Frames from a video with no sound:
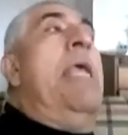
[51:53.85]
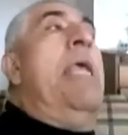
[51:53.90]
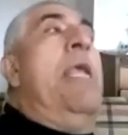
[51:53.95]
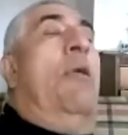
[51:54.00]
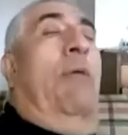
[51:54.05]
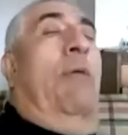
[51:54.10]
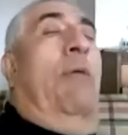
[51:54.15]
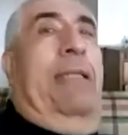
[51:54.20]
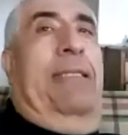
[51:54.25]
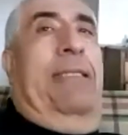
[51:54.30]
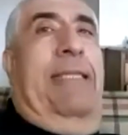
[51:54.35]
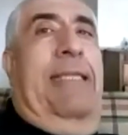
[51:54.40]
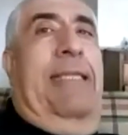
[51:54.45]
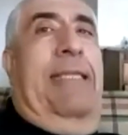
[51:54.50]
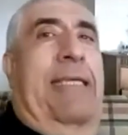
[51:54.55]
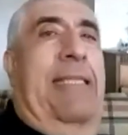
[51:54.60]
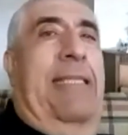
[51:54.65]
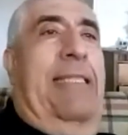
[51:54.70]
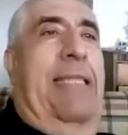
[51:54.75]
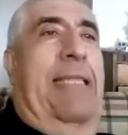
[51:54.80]
What I
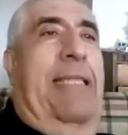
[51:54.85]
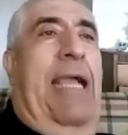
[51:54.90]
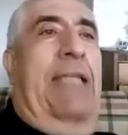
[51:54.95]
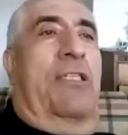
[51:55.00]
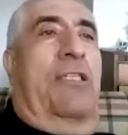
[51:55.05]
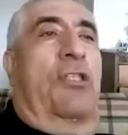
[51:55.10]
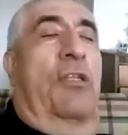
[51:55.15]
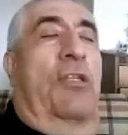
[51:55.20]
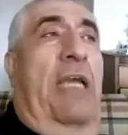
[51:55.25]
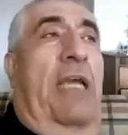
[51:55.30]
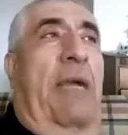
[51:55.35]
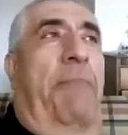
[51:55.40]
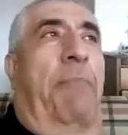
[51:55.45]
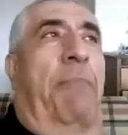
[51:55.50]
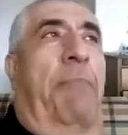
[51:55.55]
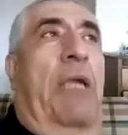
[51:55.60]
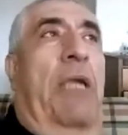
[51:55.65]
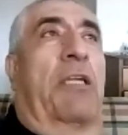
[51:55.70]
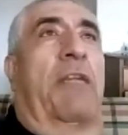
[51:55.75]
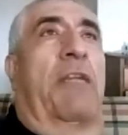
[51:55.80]
did, I stood up.
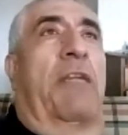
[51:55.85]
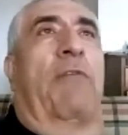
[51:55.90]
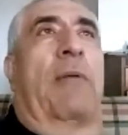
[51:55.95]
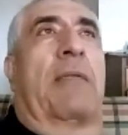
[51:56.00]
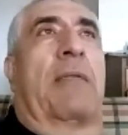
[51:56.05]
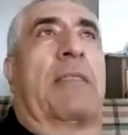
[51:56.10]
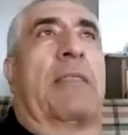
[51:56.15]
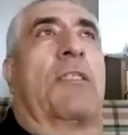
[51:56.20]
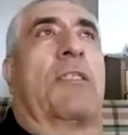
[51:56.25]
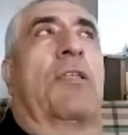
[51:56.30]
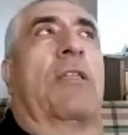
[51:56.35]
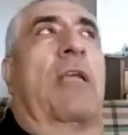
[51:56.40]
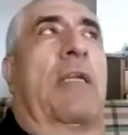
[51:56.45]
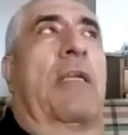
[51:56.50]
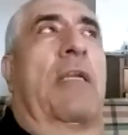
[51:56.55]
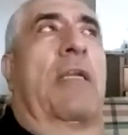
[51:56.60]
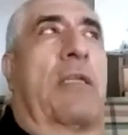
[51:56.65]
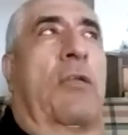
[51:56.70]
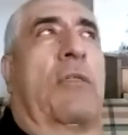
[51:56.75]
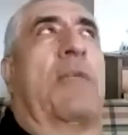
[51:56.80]
I couldn't stood
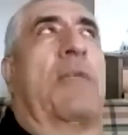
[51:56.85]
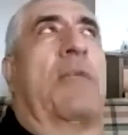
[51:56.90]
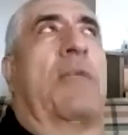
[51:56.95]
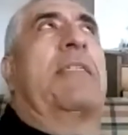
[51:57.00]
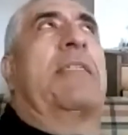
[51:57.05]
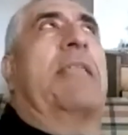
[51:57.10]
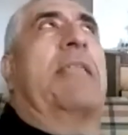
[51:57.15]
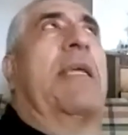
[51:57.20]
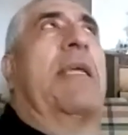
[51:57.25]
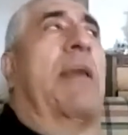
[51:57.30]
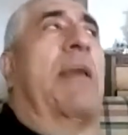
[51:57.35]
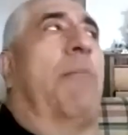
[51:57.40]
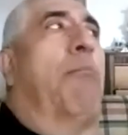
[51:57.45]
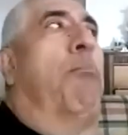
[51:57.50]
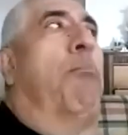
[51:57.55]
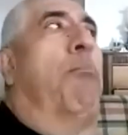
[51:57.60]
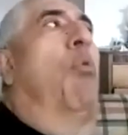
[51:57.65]
up, couldn't stand up.